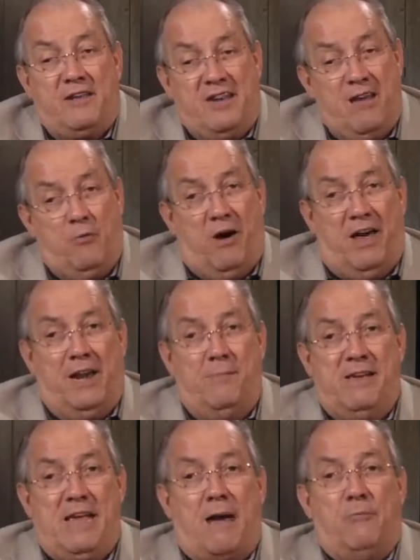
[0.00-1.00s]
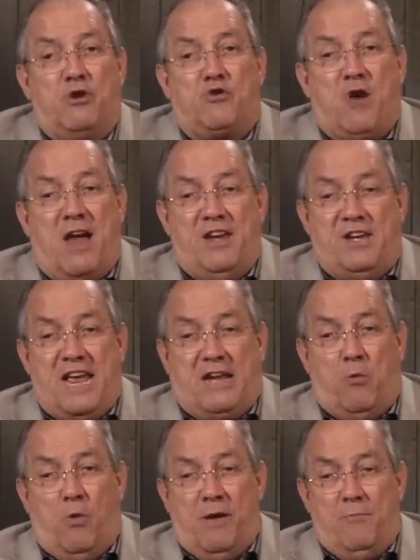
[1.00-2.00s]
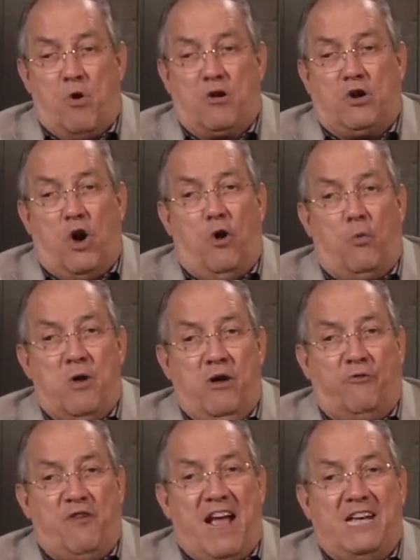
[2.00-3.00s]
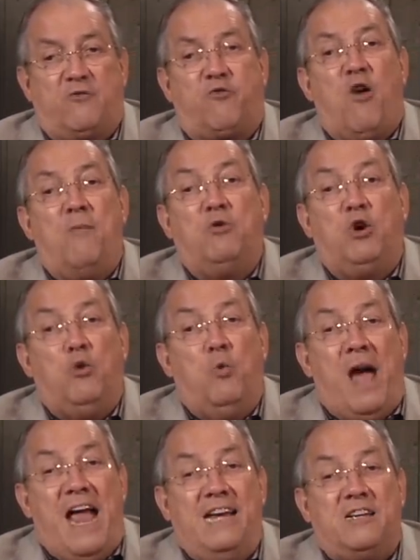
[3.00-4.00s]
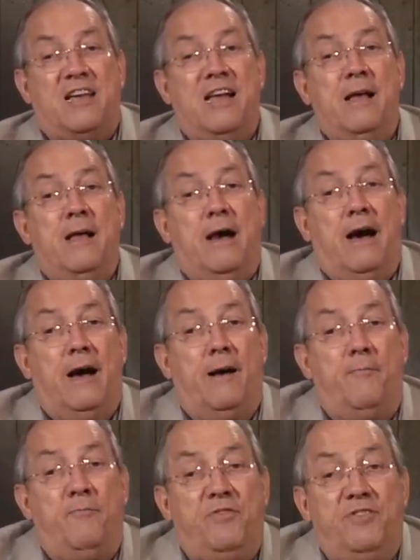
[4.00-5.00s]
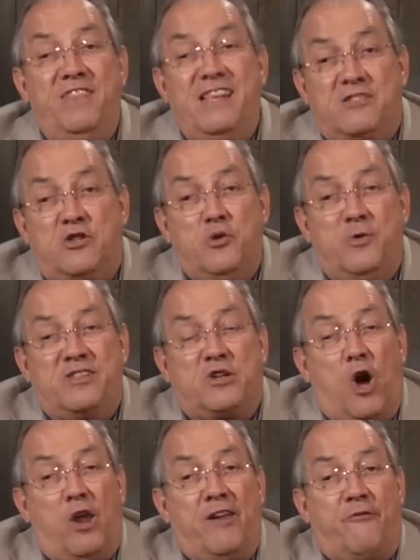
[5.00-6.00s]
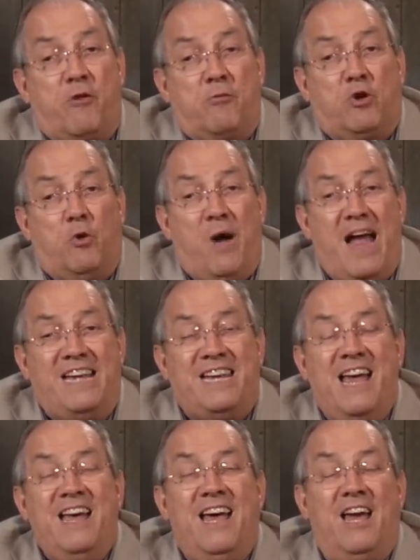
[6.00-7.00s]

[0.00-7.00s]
Tell you what, I'm going to try to take one more call real fast from Kuwait. Nizu is calling from Kuwait.